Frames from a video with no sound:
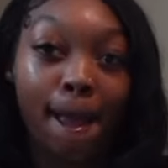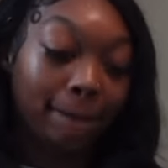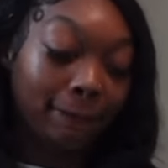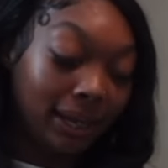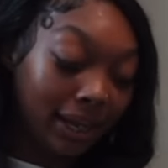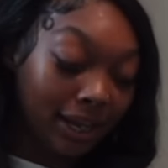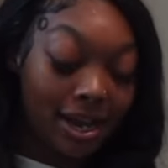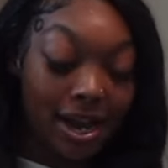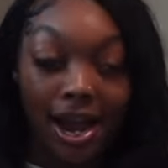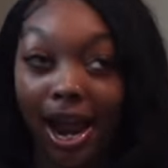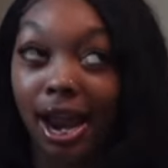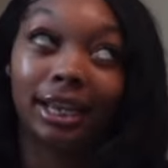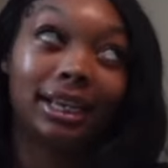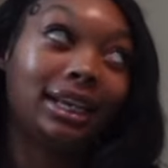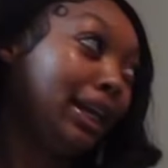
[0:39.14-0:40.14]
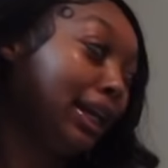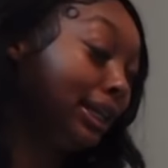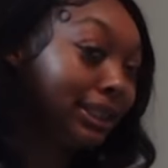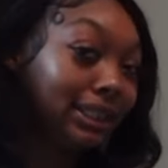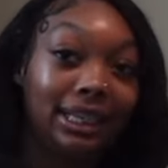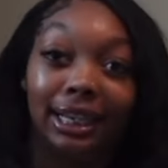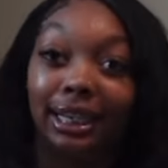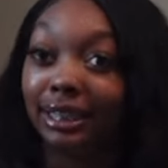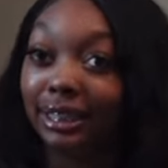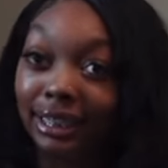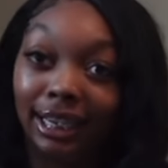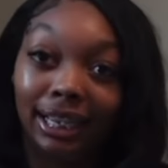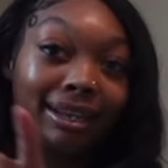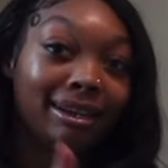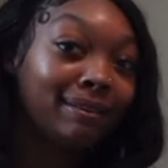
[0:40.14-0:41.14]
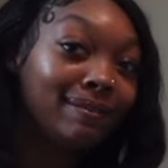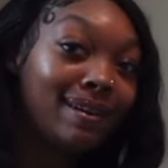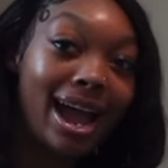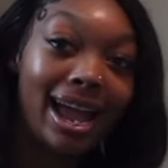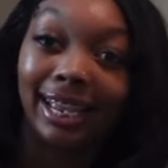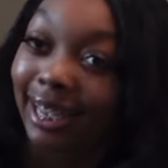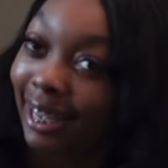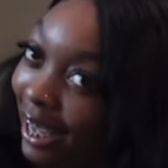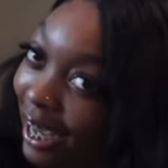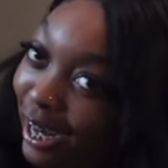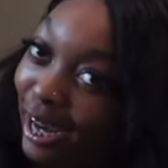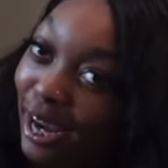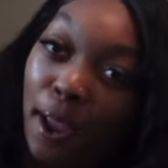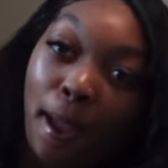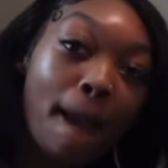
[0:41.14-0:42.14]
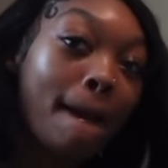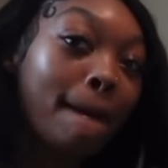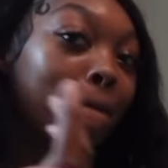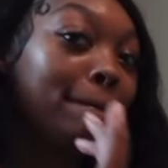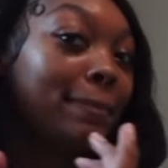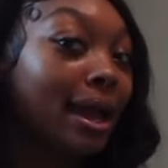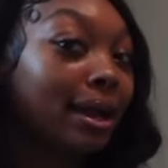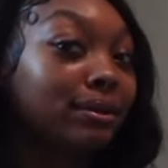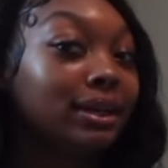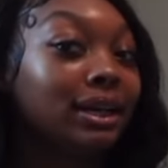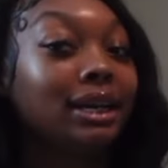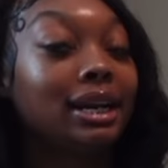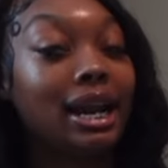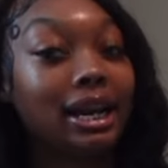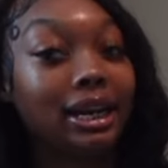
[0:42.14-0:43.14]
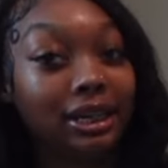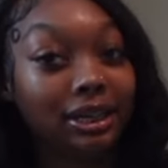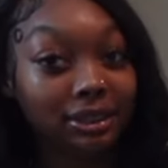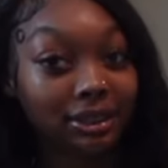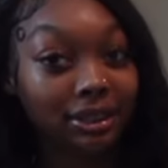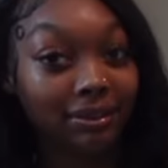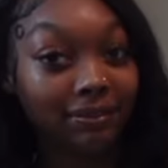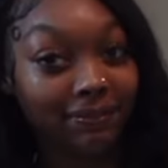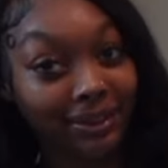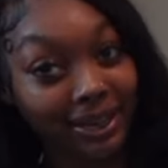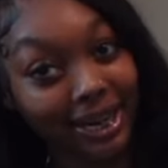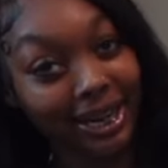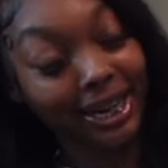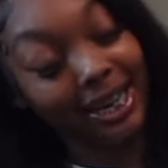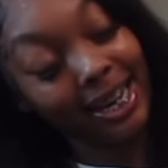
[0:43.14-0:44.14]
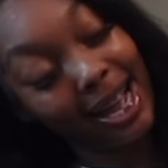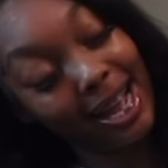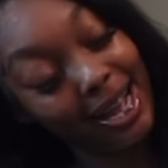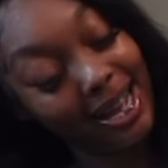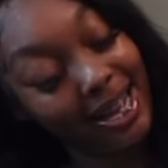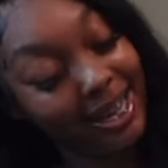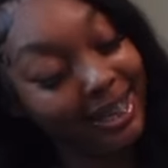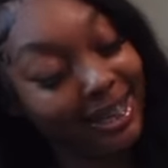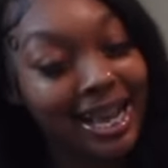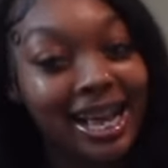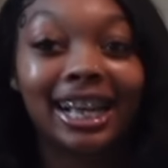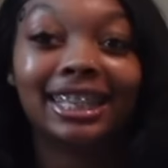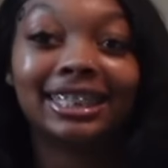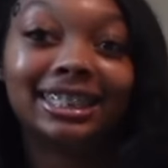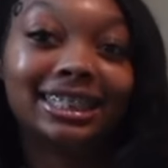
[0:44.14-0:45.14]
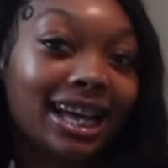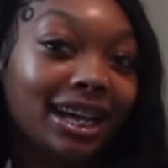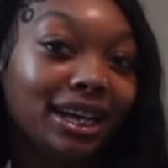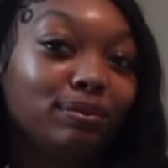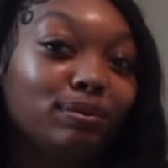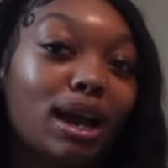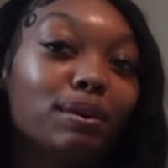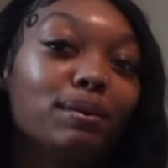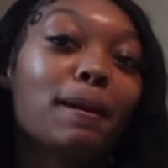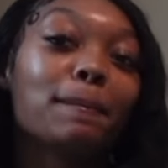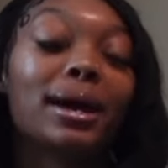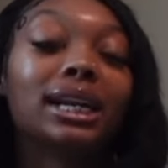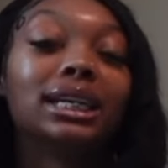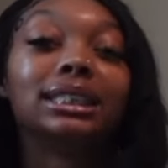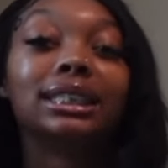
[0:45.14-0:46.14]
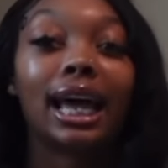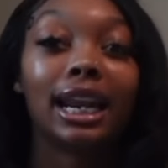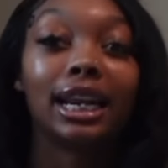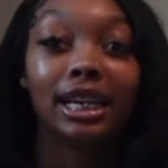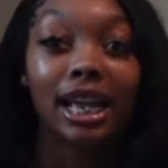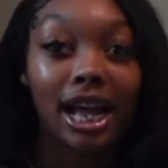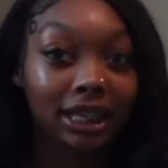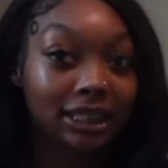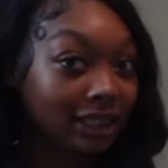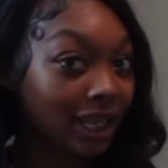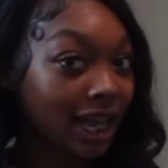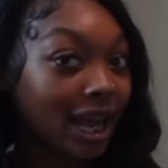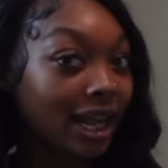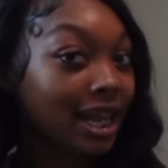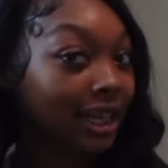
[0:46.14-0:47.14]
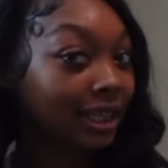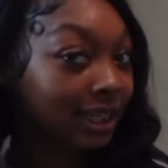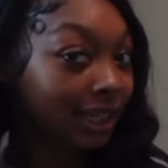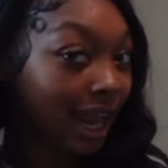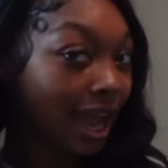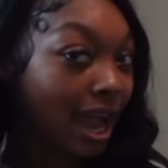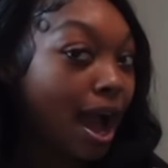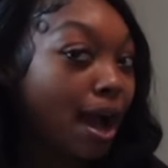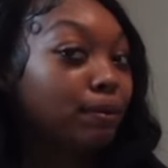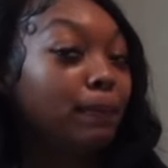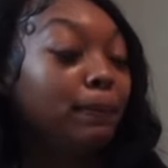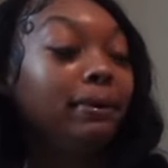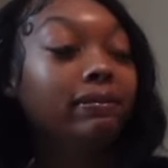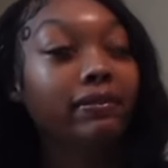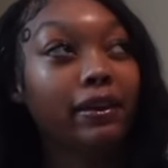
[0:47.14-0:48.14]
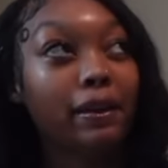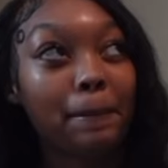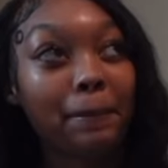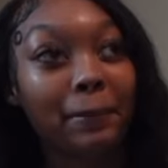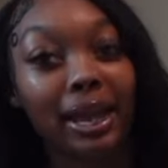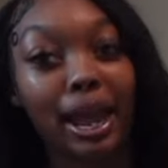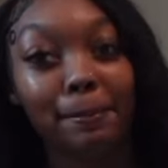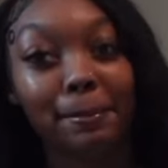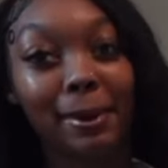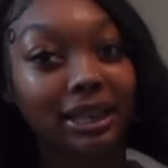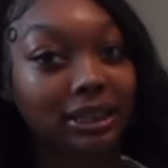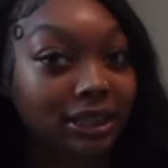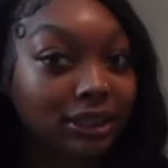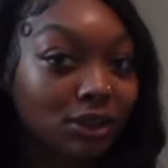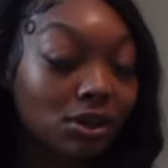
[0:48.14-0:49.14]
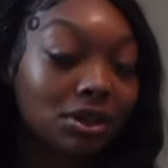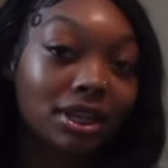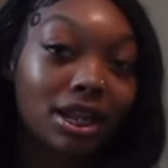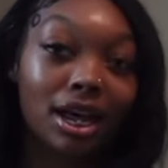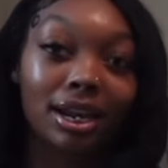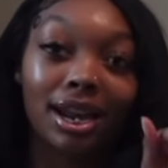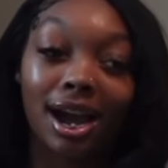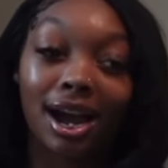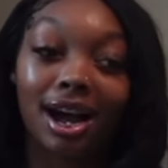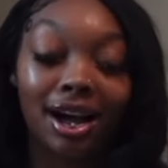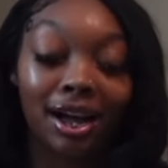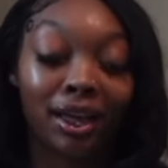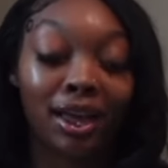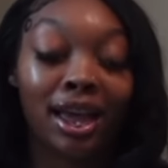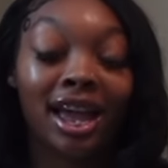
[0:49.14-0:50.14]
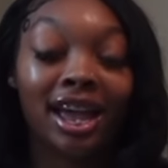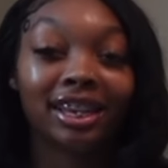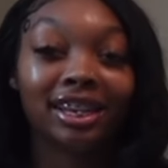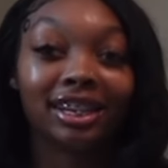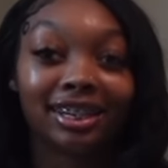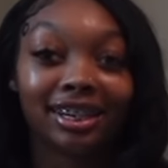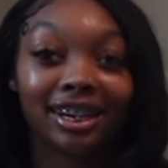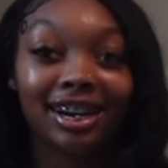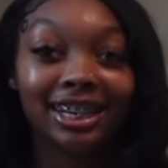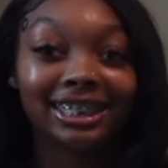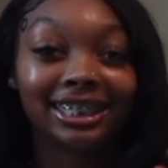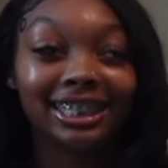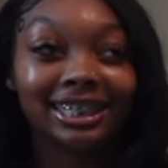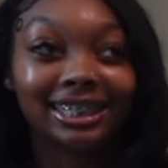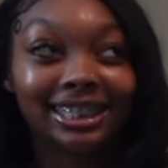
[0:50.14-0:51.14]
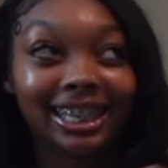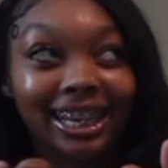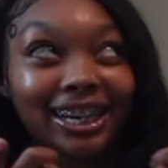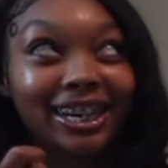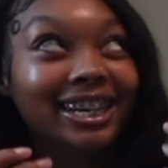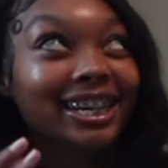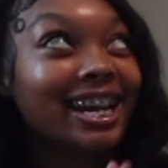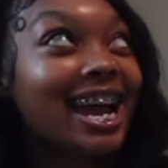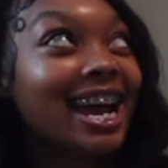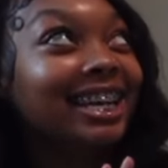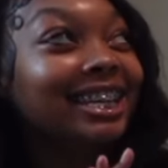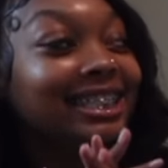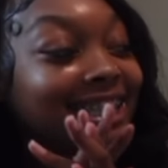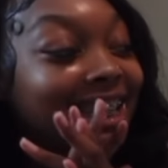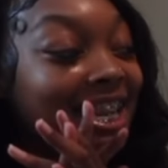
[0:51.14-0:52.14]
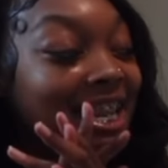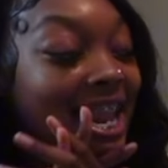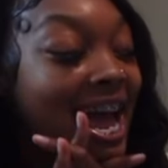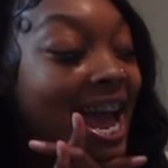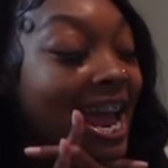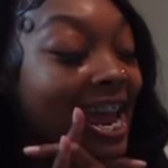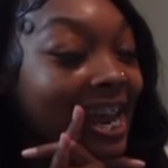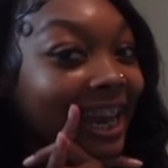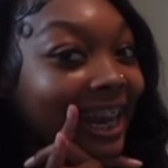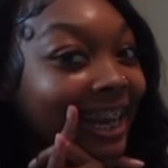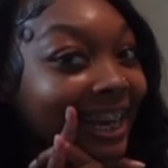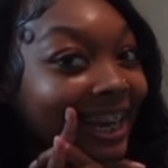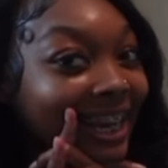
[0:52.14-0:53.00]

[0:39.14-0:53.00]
P-R-E-T-T-Y-K. Back on another YouTube video. So if y'all read by the title, y'all saw that today I will be filming a back to school clothing haul. Your girl is a senior now, so like